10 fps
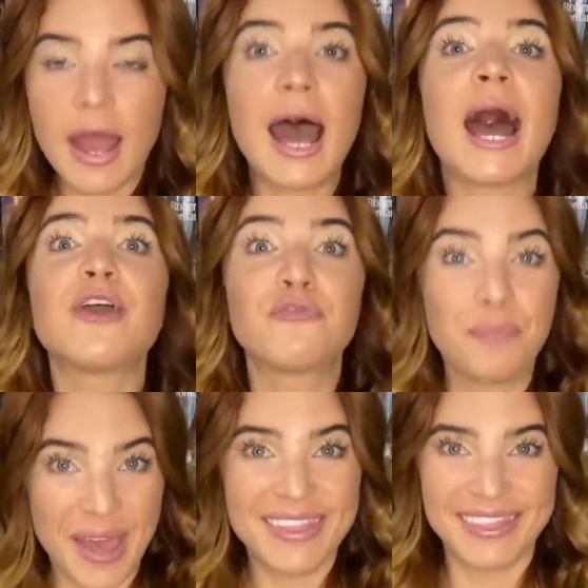I've
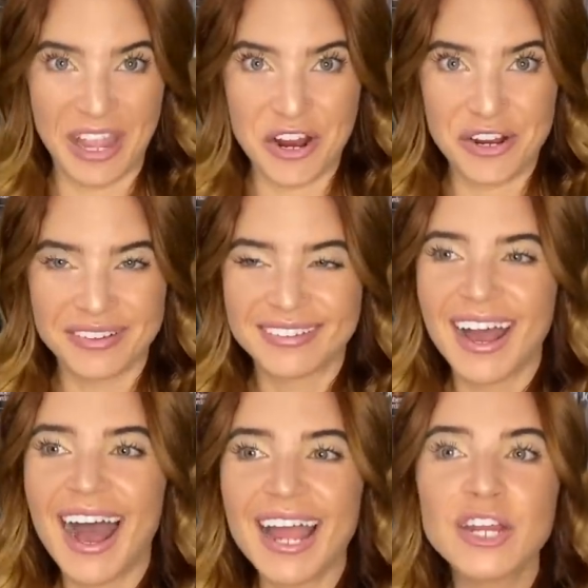been there.
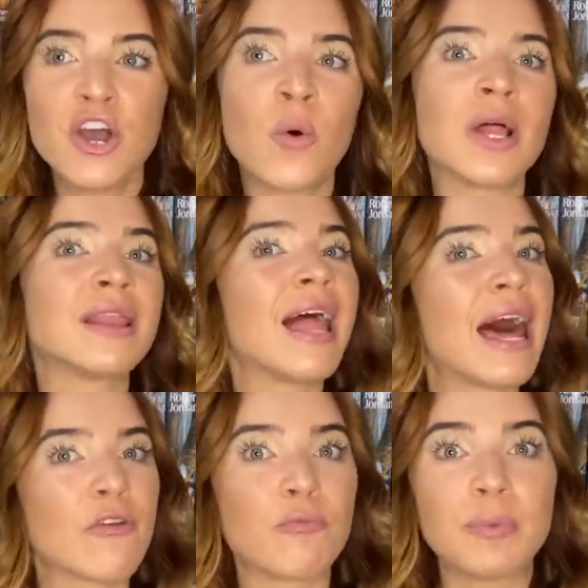I know a
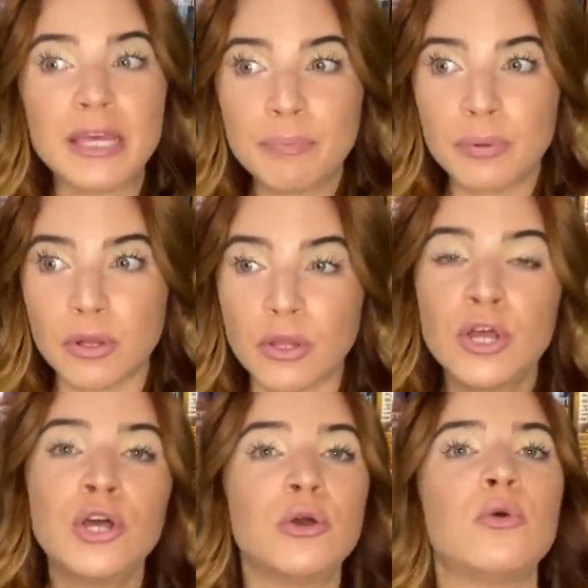lot of people
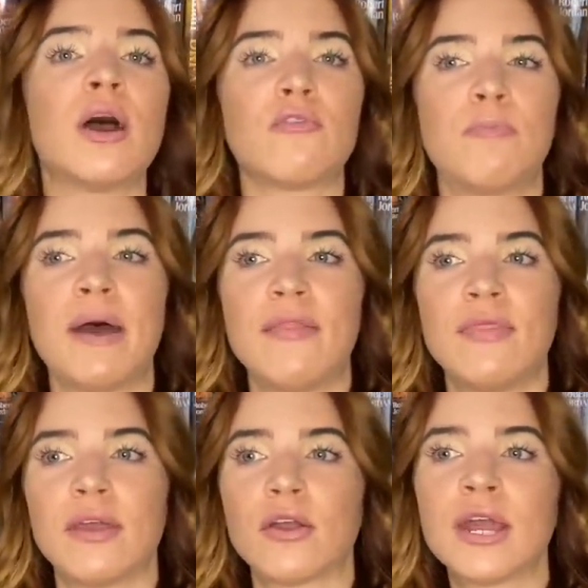who have been
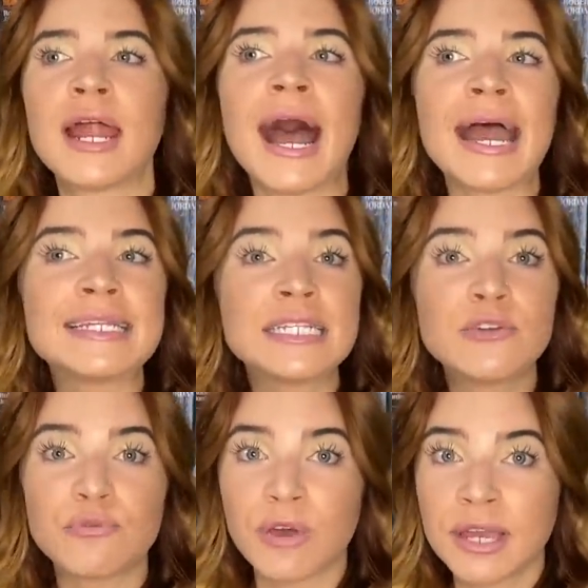there, and I
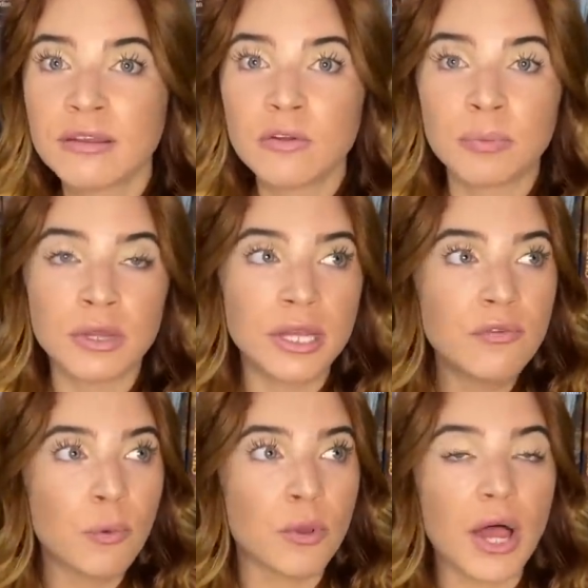didn't find it believable.